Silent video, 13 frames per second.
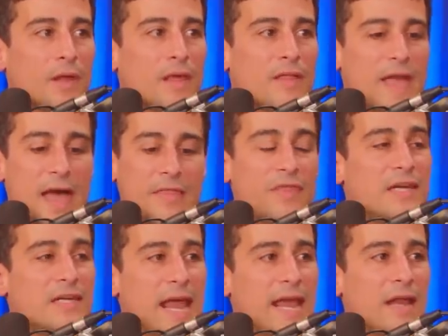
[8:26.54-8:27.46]
that the
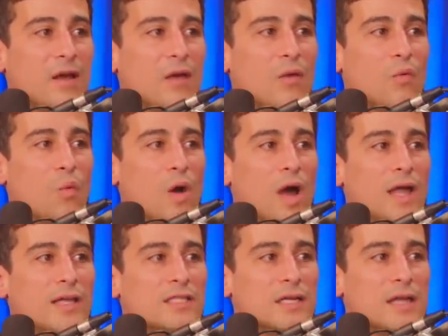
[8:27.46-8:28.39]
data
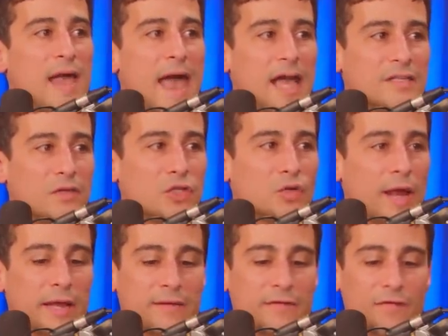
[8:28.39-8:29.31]
was
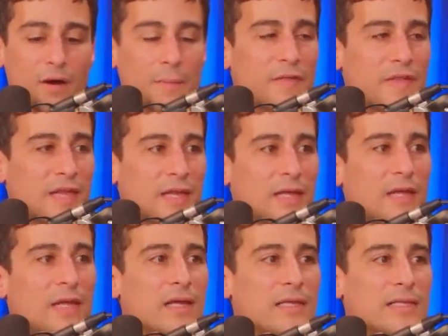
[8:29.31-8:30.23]
exfiltrated from the
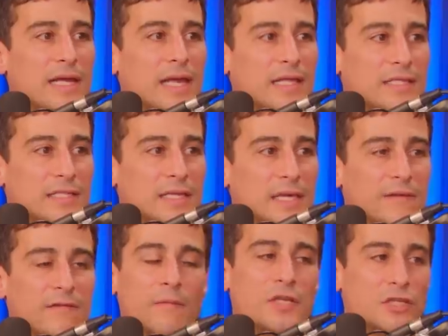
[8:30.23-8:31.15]

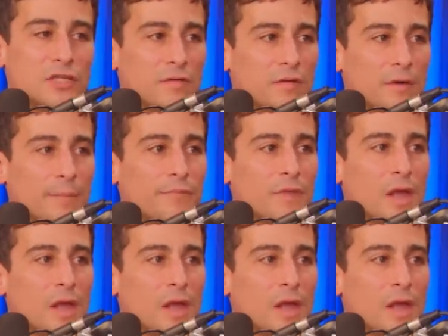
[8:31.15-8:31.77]
DNC, from the server.